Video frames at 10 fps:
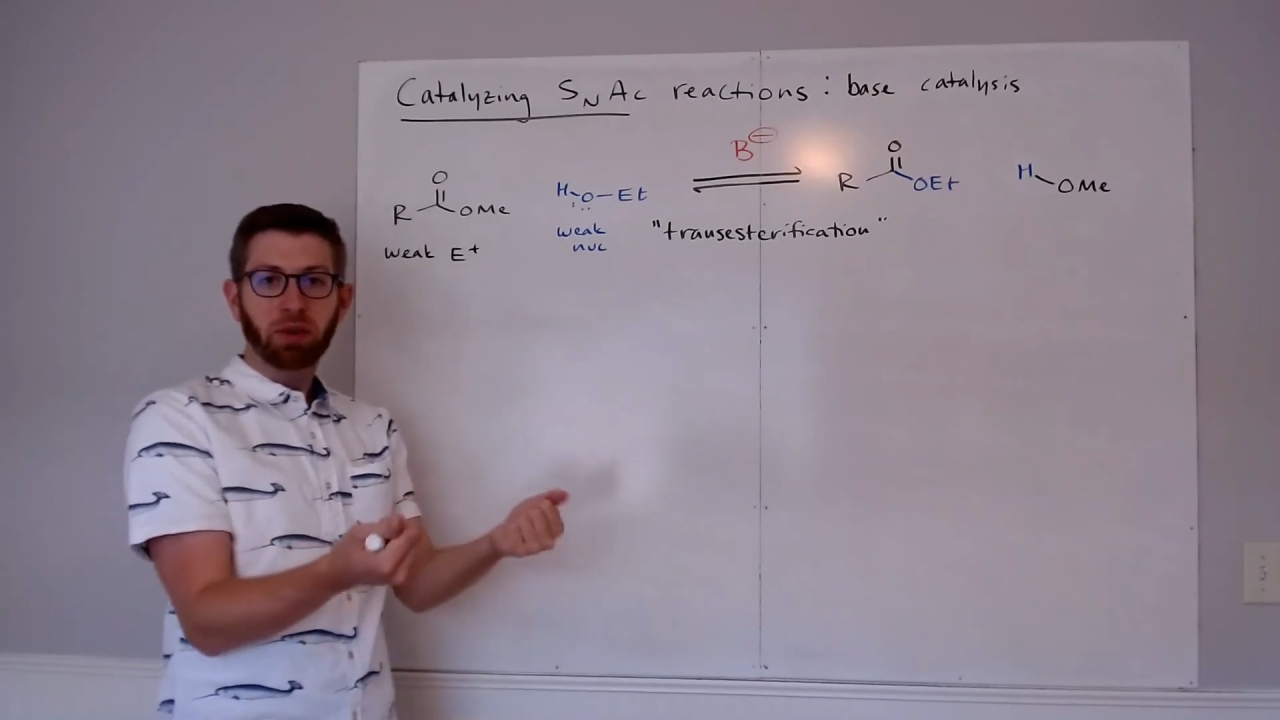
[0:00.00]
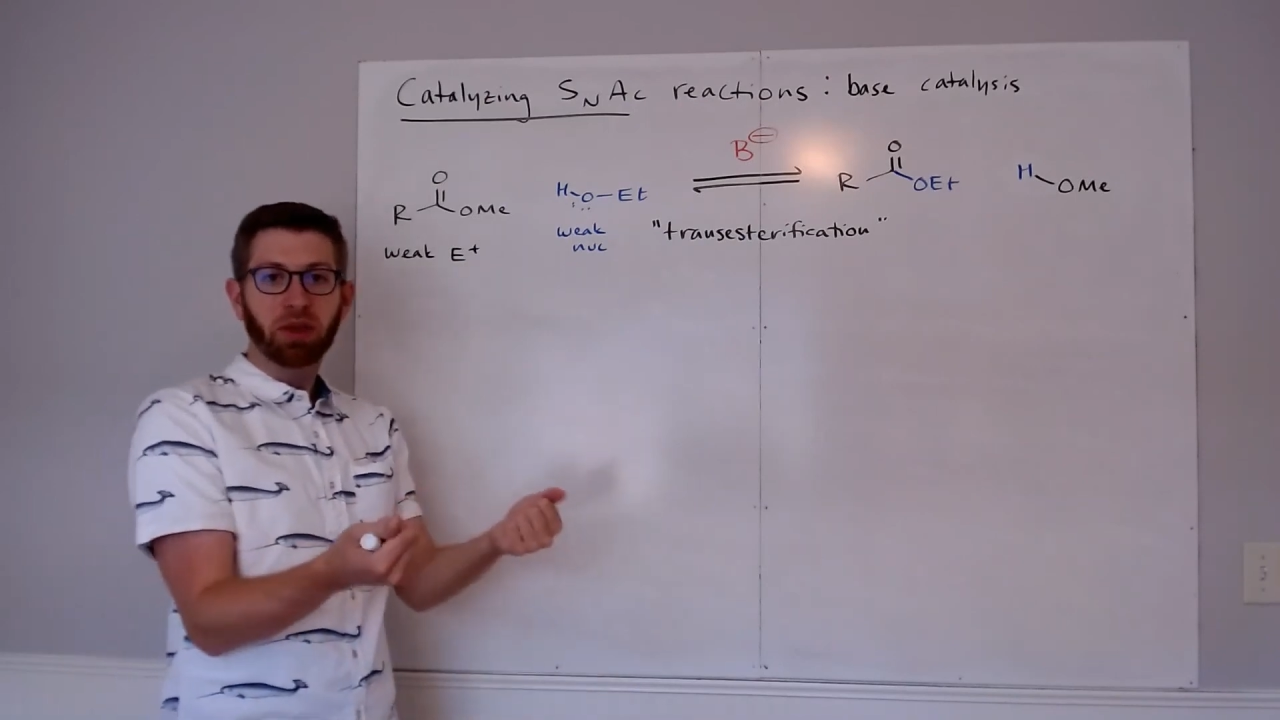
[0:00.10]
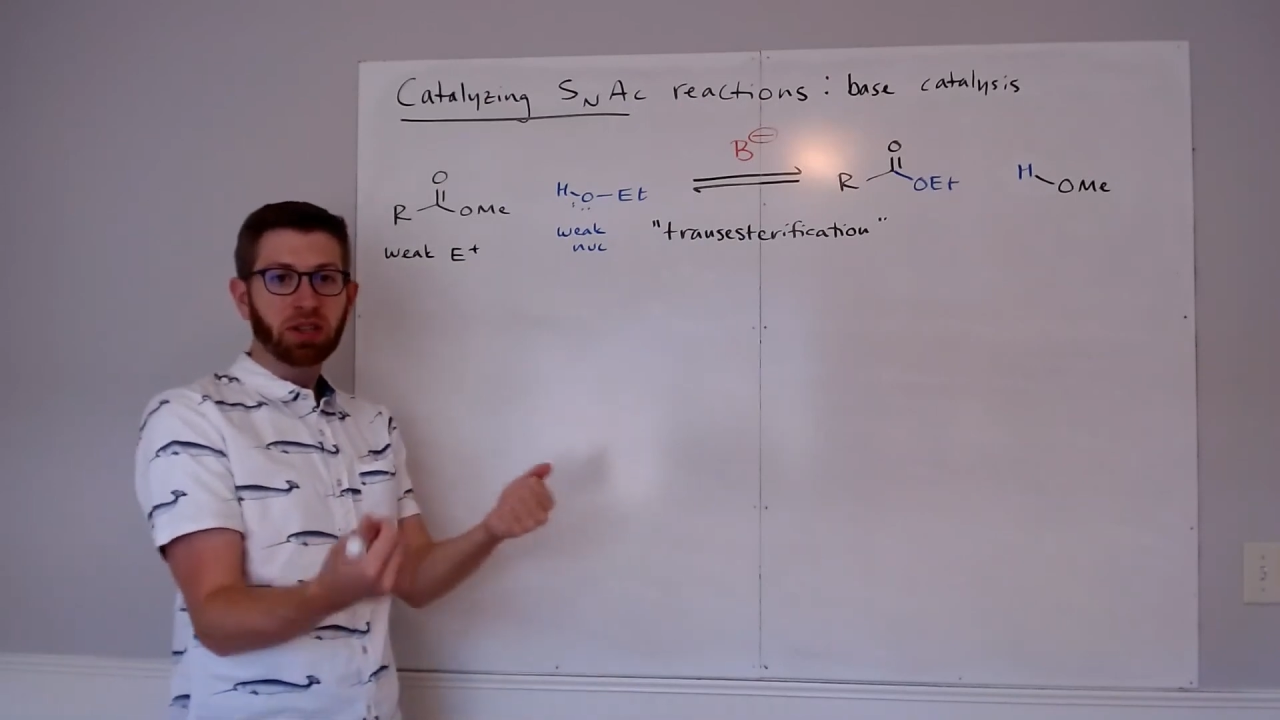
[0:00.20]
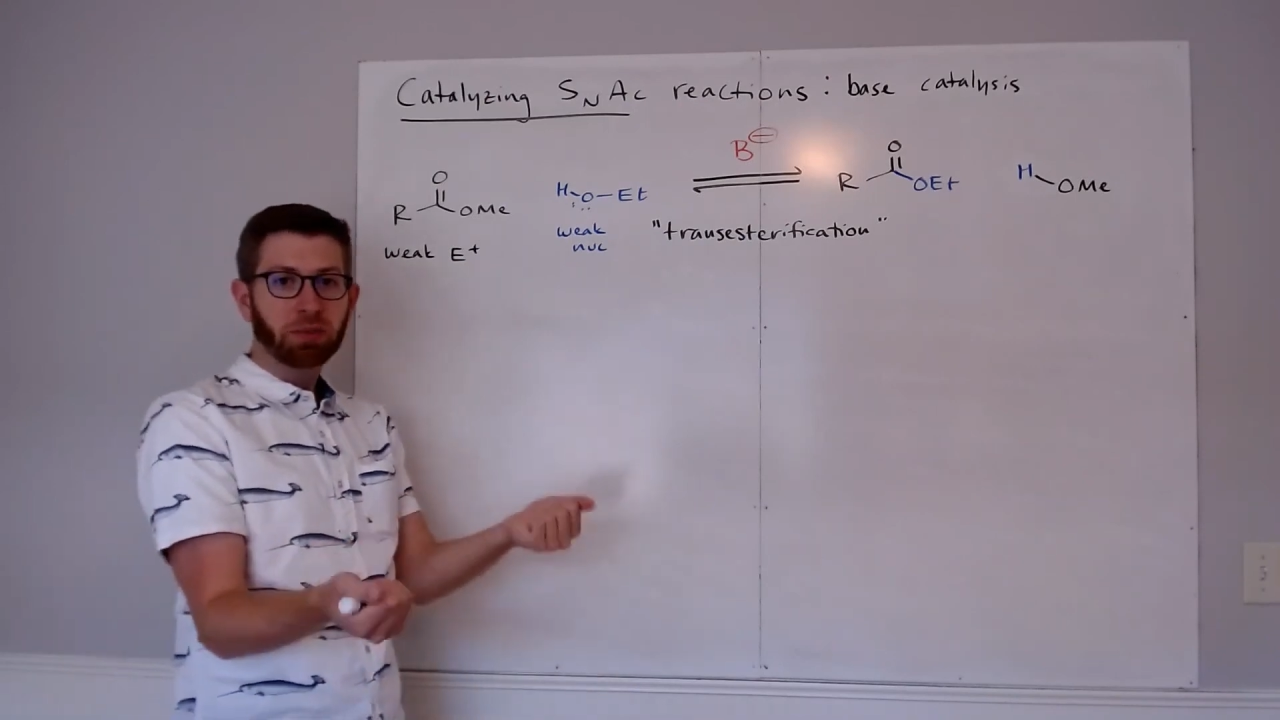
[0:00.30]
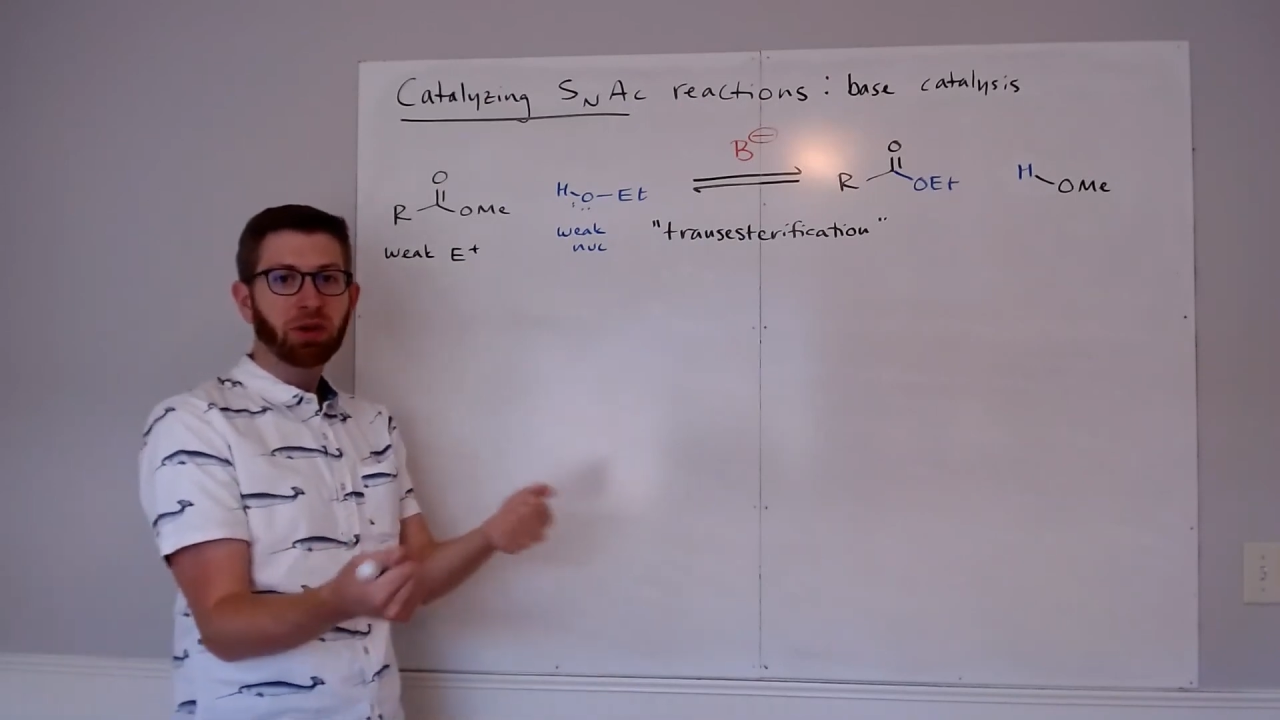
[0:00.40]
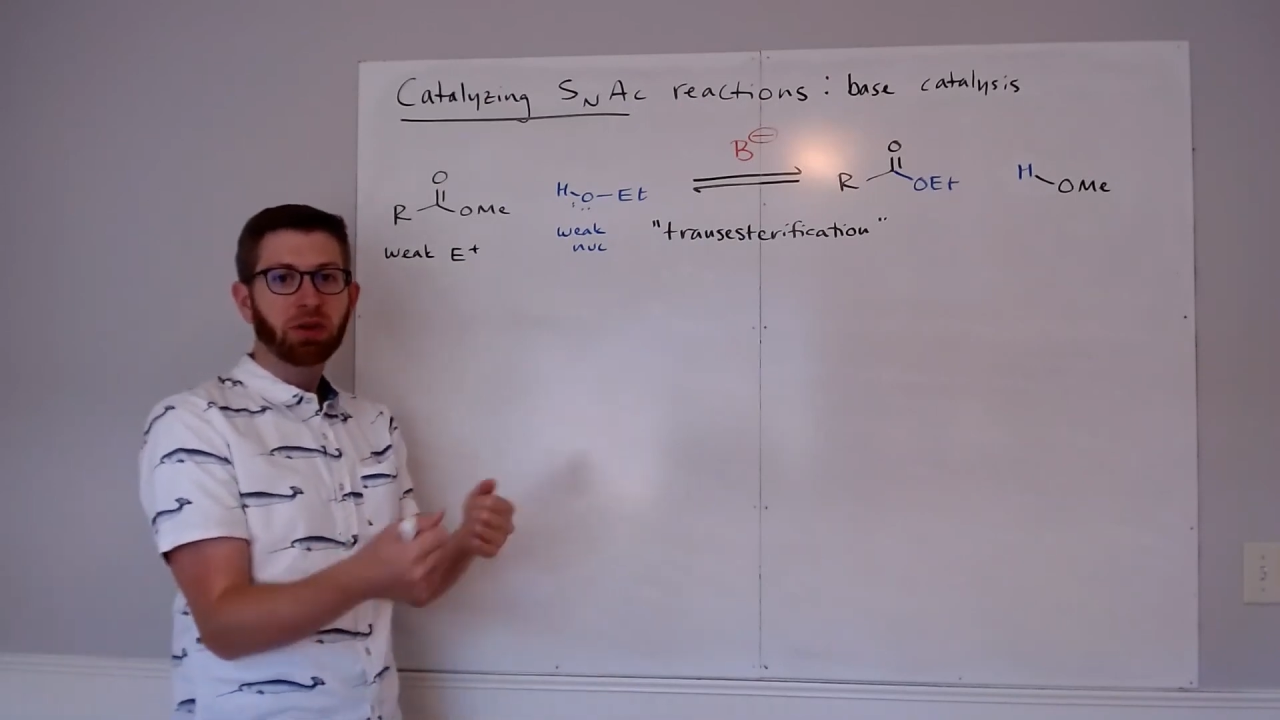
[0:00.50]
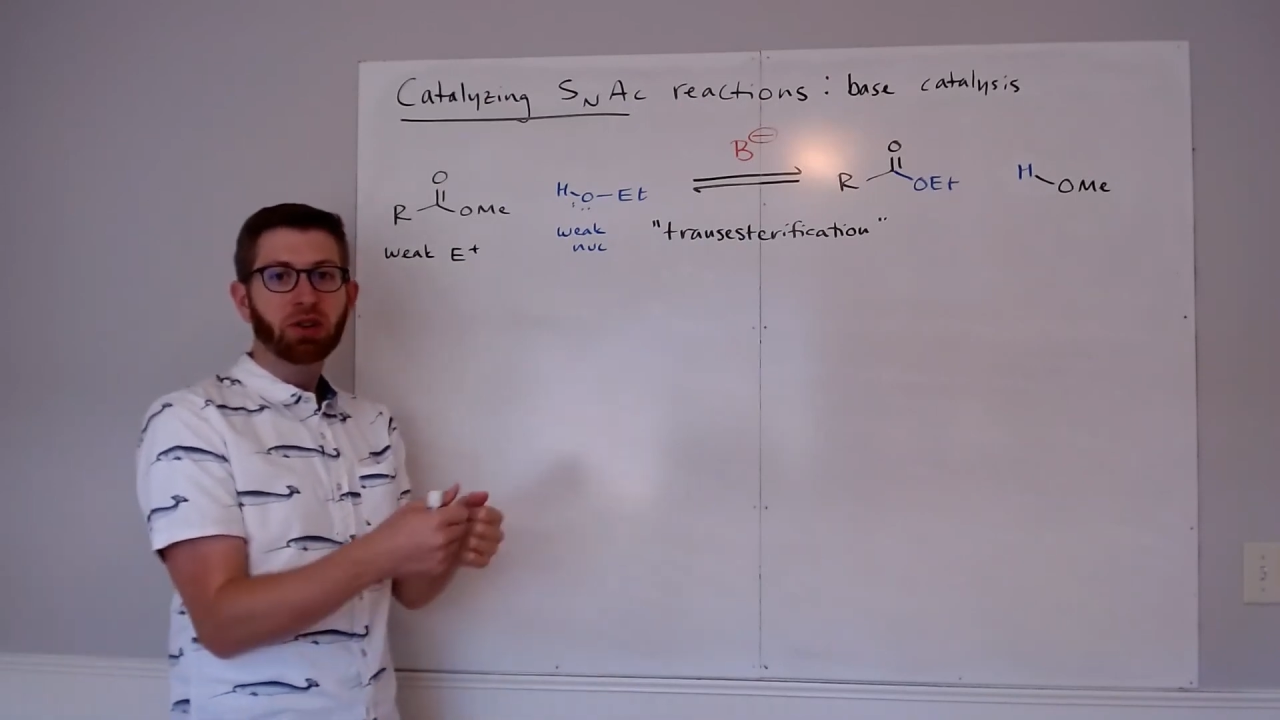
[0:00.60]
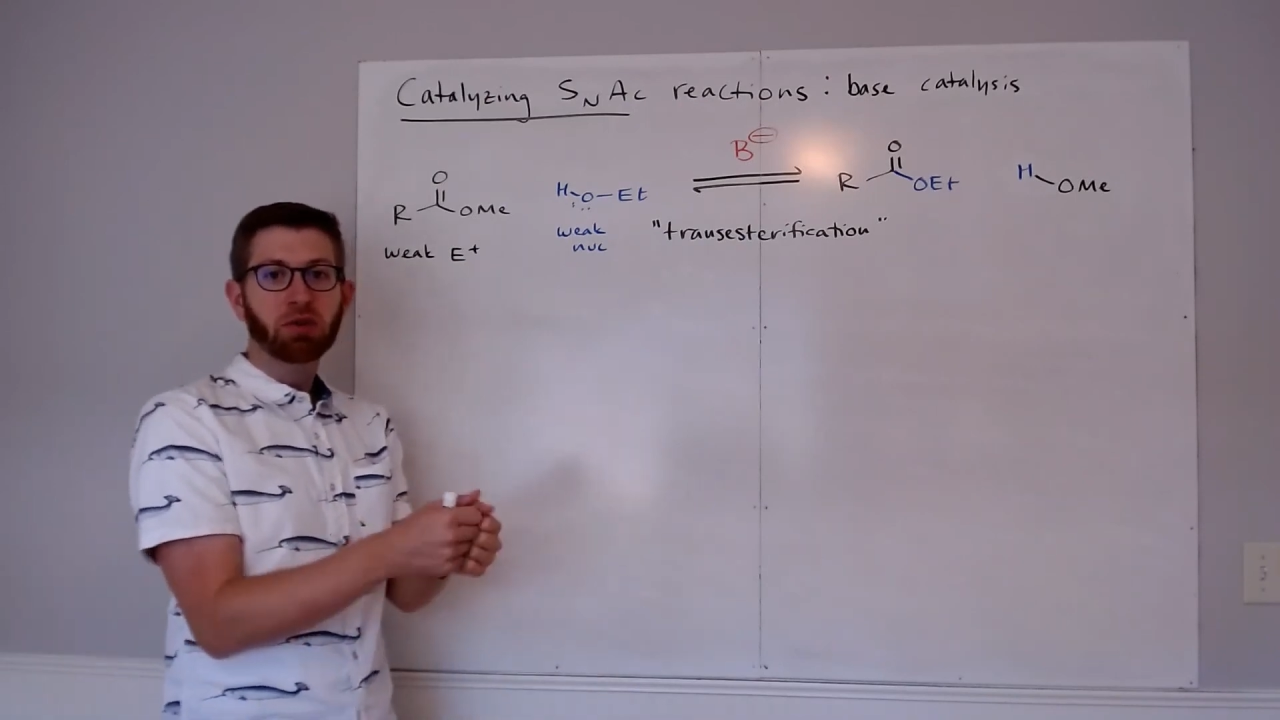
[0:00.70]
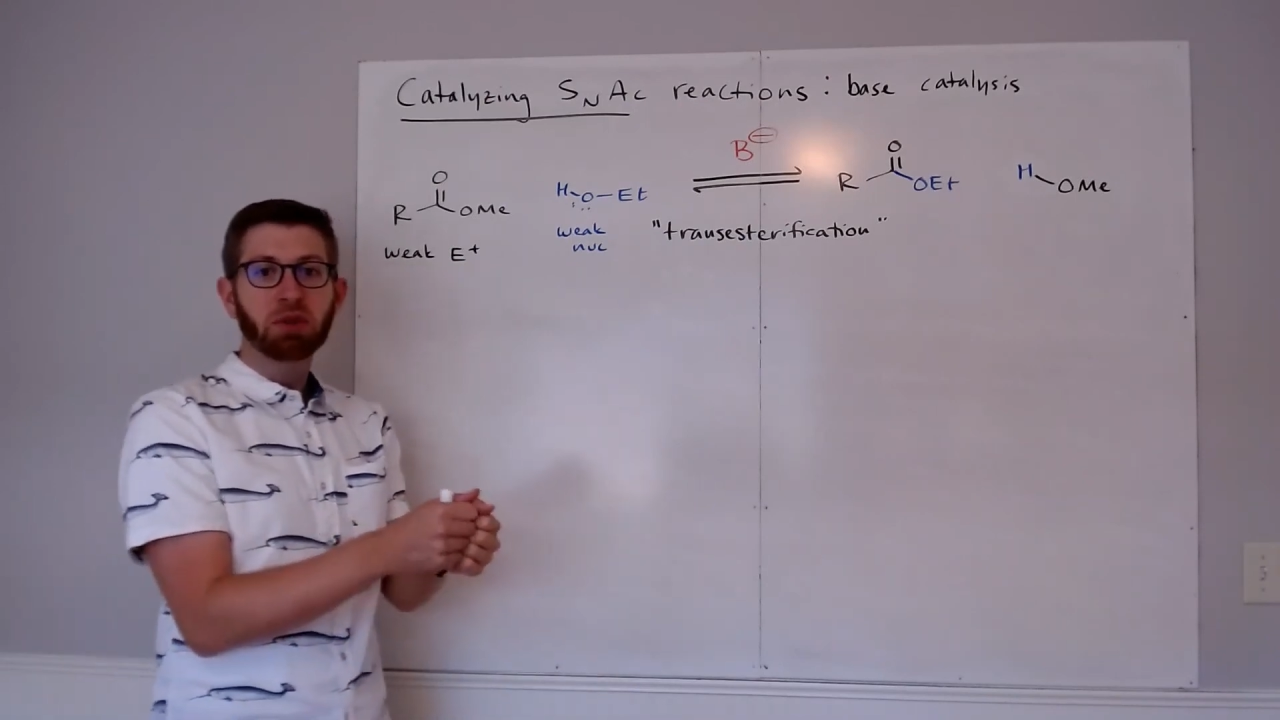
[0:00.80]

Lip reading: deprotonation means you